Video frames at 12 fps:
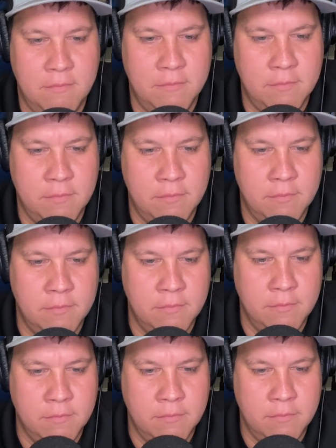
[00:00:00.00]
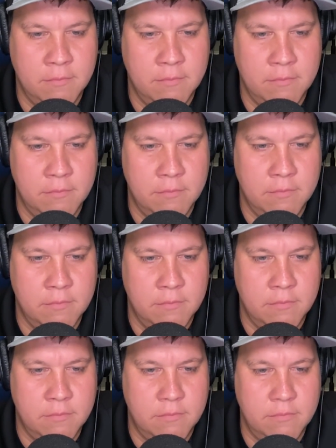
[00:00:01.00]

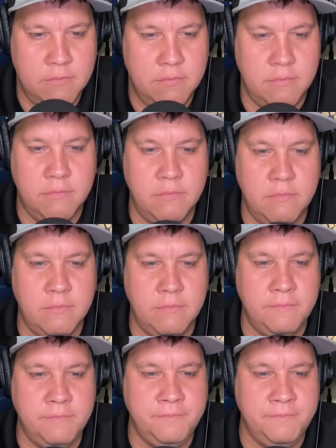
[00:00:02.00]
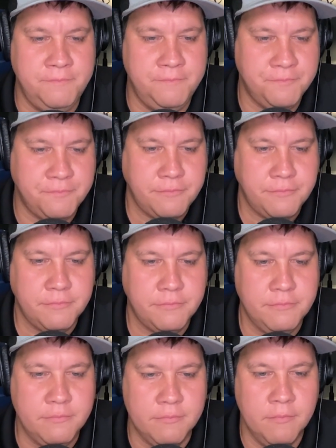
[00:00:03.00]

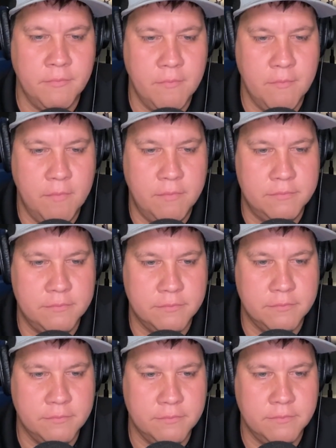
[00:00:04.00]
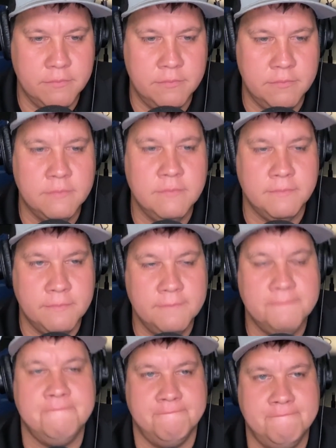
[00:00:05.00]

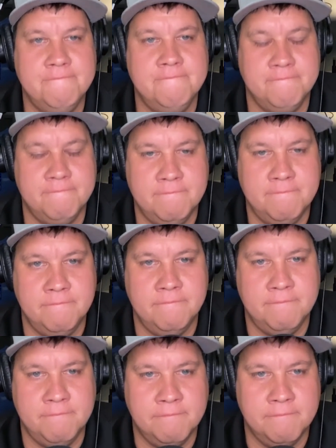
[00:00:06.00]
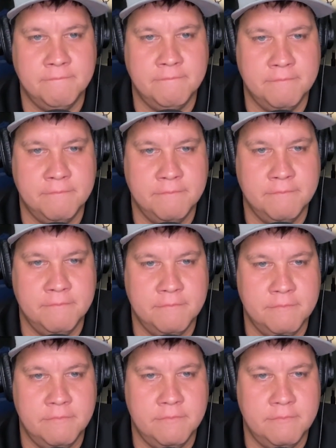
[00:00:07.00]
(not speaking)